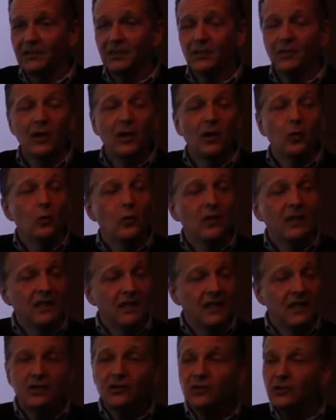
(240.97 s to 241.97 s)
So we
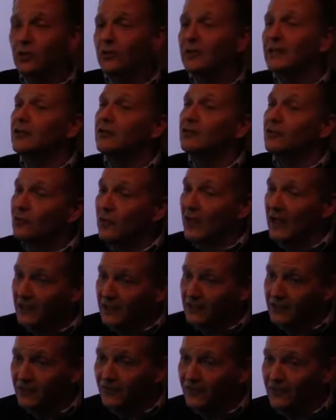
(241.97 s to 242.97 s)
need to know that you're
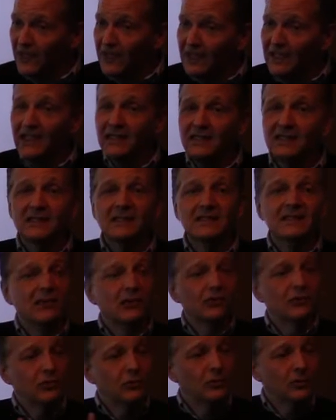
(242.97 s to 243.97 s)
tracking your finances,
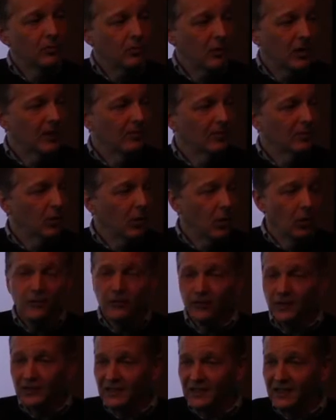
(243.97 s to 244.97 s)
that you're doing proper
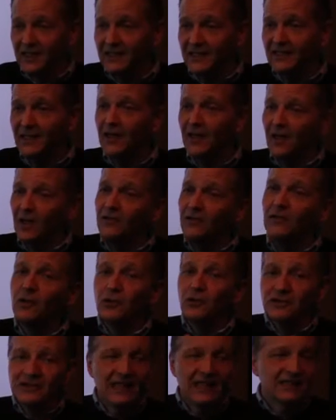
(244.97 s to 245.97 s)
oversight of
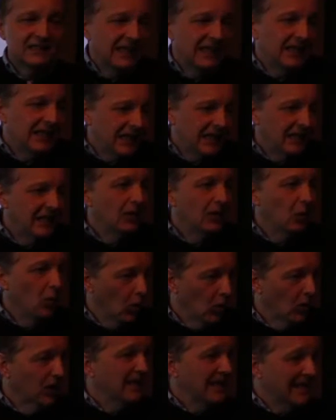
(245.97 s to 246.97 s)
those, as any
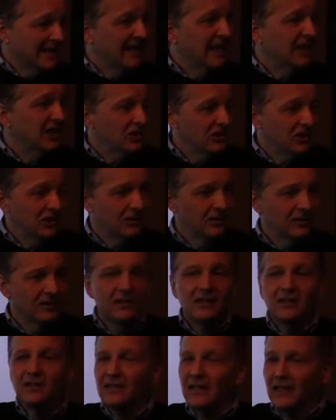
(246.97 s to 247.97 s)
organization
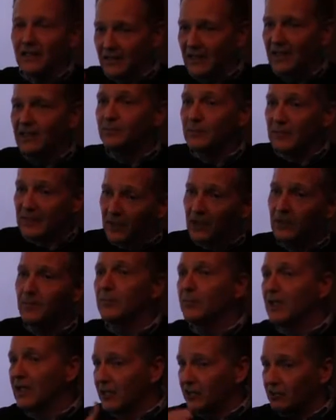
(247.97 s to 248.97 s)
that has
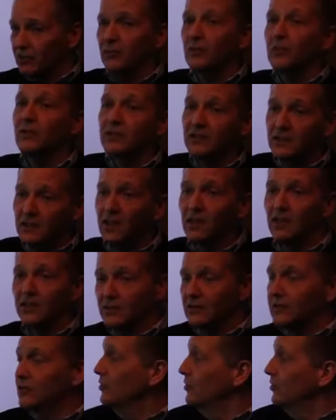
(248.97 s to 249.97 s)
money through it
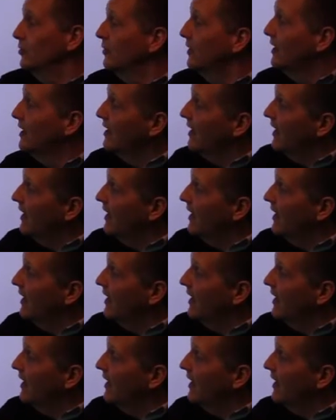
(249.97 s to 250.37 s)
does do.